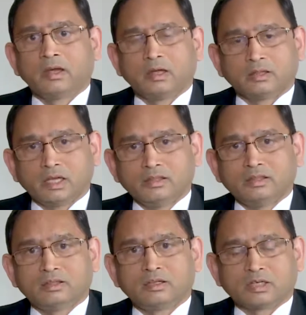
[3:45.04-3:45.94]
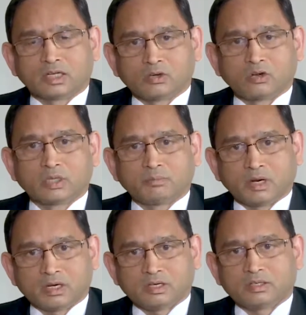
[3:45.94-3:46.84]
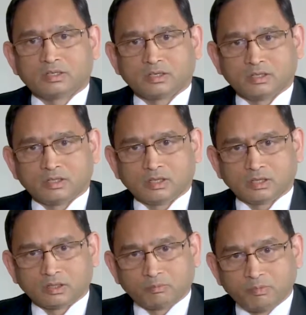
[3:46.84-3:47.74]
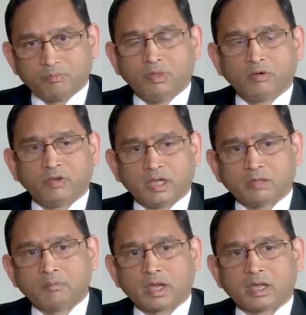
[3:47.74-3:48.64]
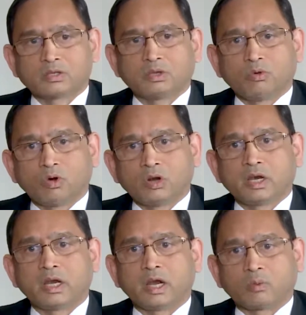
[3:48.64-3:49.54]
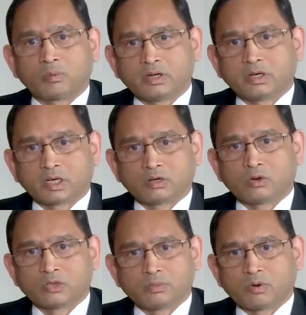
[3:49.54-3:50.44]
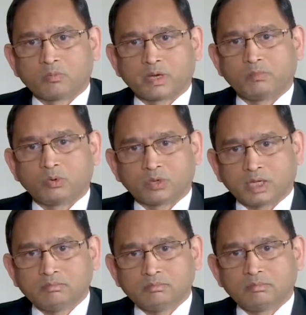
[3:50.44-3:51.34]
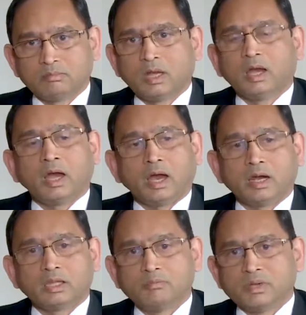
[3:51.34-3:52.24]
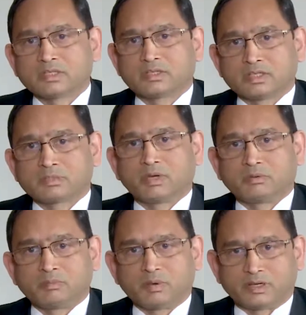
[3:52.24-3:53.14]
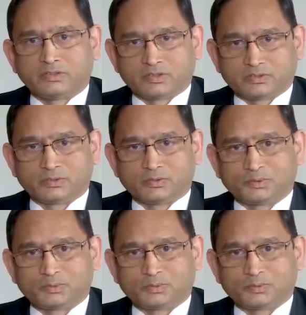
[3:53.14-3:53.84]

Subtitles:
then the technology part, the way the bank has evolved and adopted the technology from time to time, and the best risk management practices.